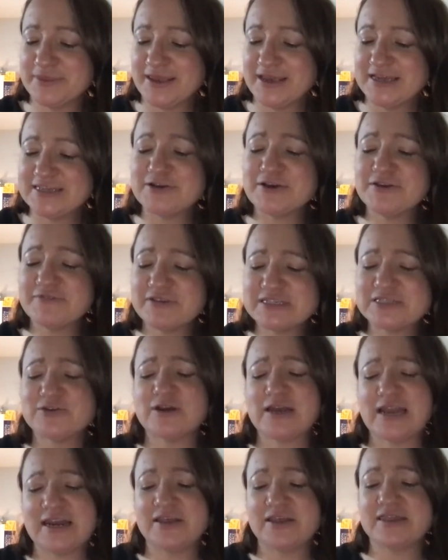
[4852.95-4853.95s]
I don't mm. know hmm. if it's
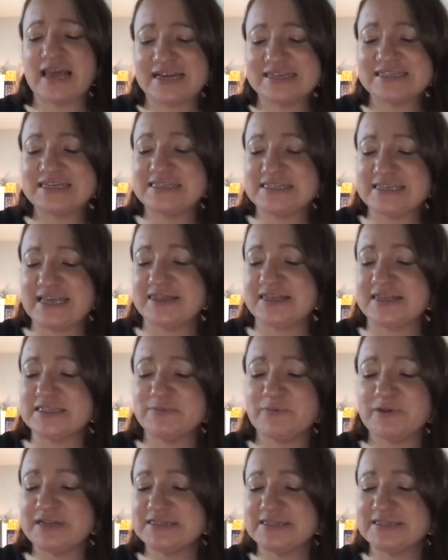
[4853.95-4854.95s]
actually said this,
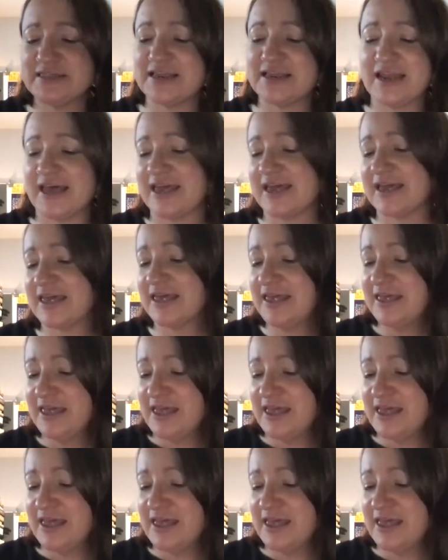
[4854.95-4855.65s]
but it's something like